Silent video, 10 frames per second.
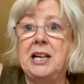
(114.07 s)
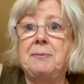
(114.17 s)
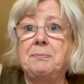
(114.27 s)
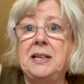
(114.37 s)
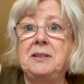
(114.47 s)

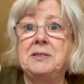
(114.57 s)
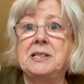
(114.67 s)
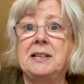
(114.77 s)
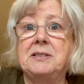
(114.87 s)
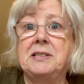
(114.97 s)
That means
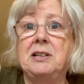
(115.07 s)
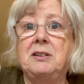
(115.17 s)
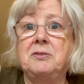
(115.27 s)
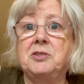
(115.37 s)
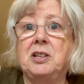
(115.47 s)
it's
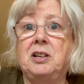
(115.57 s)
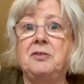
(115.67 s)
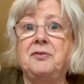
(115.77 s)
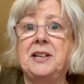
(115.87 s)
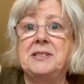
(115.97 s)
not
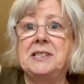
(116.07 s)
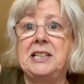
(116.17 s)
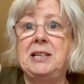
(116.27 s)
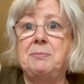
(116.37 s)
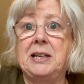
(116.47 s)
of
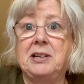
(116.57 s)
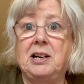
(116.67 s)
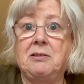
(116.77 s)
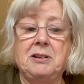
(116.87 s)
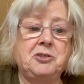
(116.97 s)
ischemic
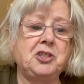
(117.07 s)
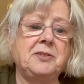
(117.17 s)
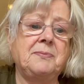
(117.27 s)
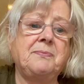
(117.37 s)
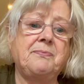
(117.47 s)

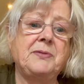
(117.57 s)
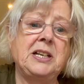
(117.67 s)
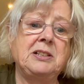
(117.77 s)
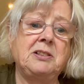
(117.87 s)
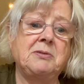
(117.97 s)
origin.
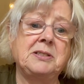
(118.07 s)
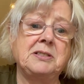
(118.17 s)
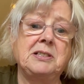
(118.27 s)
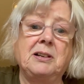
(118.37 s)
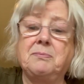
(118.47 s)
In other words,
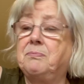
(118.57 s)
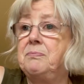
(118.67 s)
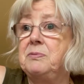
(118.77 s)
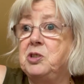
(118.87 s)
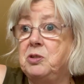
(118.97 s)
it's not
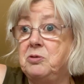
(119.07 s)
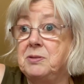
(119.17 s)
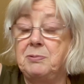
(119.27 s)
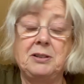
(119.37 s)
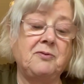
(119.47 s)
due
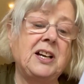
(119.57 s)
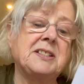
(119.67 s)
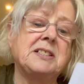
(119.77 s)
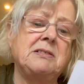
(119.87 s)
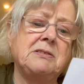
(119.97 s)
to blood
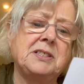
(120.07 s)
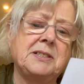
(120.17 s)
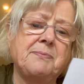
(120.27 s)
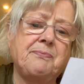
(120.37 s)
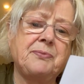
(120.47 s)
vessels
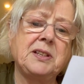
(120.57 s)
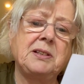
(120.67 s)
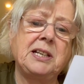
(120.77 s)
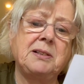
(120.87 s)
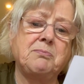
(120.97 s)

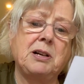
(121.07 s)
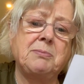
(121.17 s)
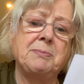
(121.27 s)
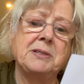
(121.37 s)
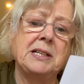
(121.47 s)

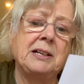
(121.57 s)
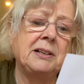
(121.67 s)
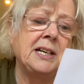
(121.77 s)
problems there.